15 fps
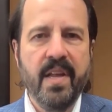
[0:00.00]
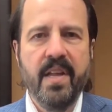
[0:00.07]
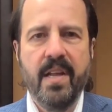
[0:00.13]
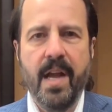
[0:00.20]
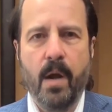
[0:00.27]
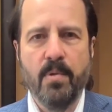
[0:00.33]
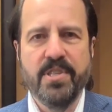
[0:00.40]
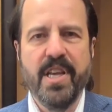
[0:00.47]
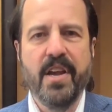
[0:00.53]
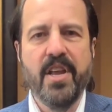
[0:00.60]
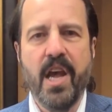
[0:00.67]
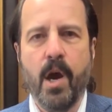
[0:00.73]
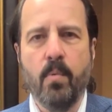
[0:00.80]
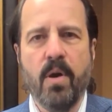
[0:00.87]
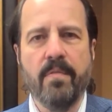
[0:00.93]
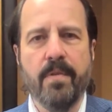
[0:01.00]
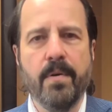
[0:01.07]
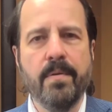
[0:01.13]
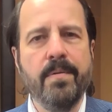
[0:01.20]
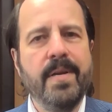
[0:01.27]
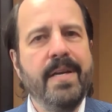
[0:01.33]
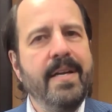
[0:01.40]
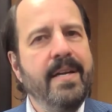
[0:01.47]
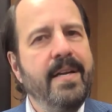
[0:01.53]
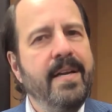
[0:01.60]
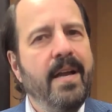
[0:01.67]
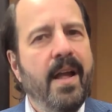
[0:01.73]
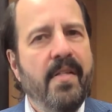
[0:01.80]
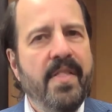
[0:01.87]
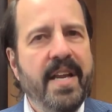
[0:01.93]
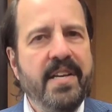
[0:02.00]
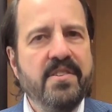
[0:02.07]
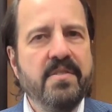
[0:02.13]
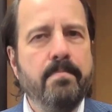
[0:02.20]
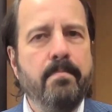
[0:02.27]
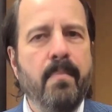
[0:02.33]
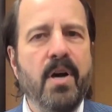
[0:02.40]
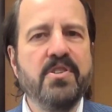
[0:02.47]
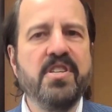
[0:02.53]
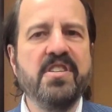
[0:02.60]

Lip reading: I will tell you, however, that as much